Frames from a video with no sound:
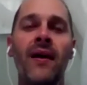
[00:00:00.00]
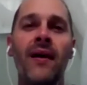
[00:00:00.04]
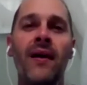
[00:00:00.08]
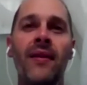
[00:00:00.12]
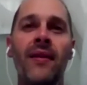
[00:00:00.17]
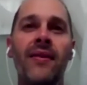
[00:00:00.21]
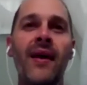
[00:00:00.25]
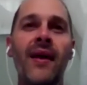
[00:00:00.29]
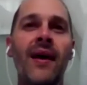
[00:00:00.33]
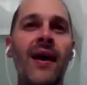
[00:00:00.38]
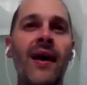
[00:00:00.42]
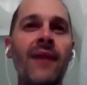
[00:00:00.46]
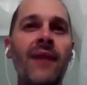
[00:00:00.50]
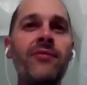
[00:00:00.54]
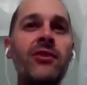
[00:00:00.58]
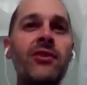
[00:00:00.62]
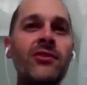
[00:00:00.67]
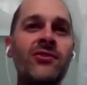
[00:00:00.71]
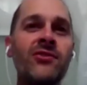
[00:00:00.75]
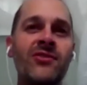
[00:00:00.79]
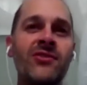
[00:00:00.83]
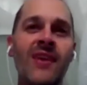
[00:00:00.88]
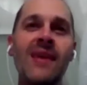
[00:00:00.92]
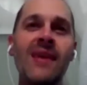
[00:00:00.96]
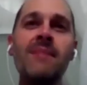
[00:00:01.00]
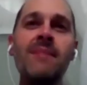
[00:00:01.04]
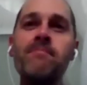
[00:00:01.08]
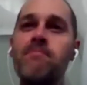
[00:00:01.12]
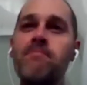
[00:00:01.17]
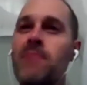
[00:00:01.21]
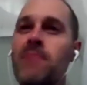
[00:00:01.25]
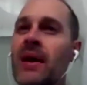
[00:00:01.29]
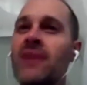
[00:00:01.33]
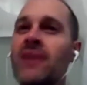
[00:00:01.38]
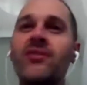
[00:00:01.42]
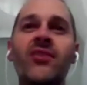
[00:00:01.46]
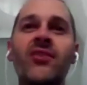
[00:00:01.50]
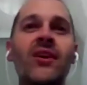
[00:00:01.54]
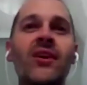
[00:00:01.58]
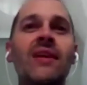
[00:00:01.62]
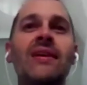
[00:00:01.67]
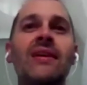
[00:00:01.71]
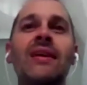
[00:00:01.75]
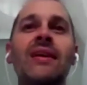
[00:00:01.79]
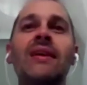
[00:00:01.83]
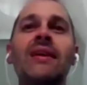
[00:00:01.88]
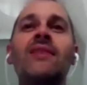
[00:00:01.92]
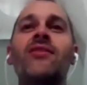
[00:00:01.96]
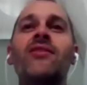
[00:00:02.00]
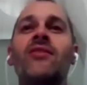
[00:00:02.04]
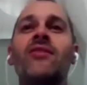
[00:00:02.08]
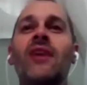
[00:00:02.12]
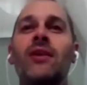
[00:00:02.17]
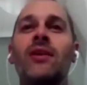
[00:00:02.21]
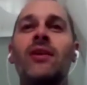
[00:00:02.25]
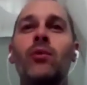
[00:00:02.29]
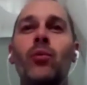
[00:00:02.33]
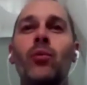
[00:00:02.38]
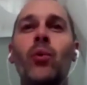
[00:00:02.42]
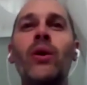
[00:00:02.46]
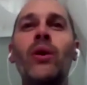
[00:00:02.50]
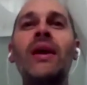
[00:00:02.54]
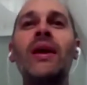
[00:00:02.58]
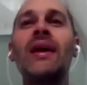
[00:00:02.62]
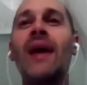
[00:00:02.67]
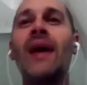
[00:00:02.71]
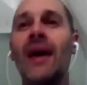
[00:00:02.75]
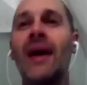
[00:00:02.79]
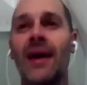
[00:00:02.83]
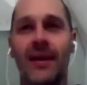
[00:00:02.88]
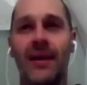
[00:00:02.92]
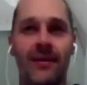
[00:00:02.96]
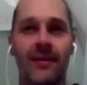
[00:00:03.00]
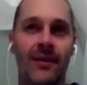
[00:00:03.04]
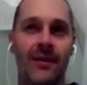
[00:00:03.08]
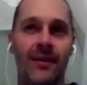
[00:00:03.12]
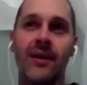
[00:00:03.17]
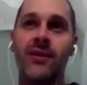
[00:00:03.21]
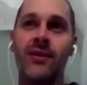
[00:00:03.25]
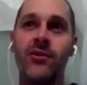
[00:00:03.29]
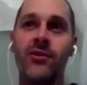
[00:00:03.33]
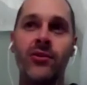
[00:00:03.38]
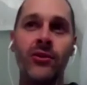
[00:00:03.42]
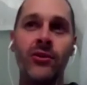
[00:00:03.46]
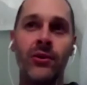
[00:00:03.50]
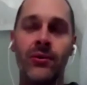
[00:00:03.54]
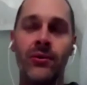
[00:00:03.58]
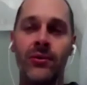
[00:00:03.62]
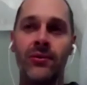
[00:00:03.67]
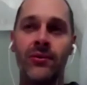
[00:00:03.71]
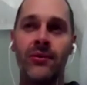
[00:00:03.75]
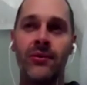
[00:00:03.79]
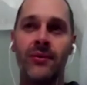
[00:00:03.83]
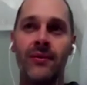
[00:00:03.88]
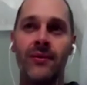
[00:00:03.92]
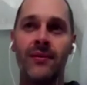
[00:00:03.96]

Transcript: they have the same basic needs that we had as youth.